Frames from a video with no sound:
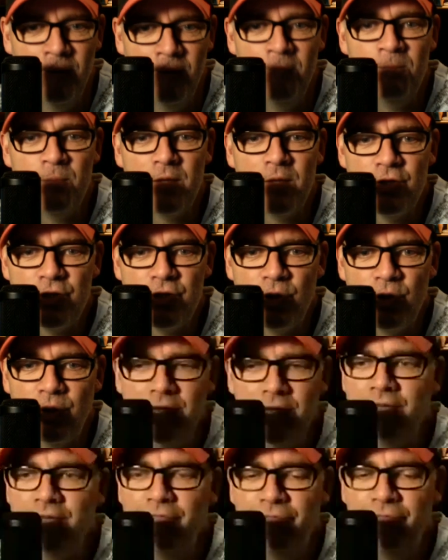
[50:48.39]
Mm-hmm. So, in
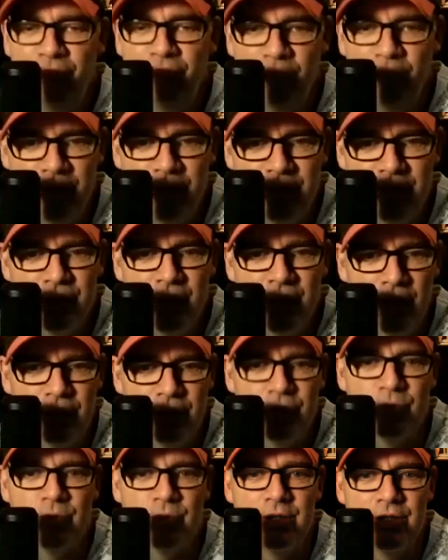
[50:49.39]
the freest
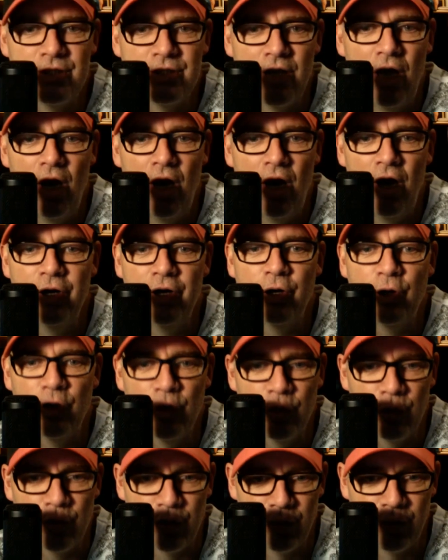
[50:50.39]
countries on
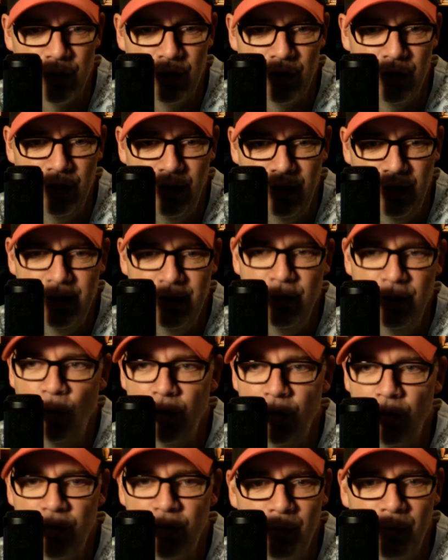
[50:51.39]
earth, in
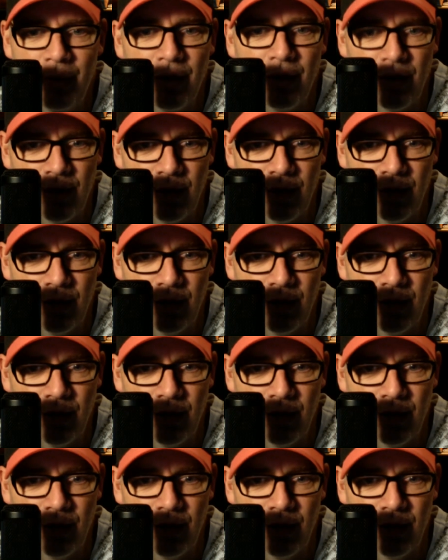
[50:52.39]
North America,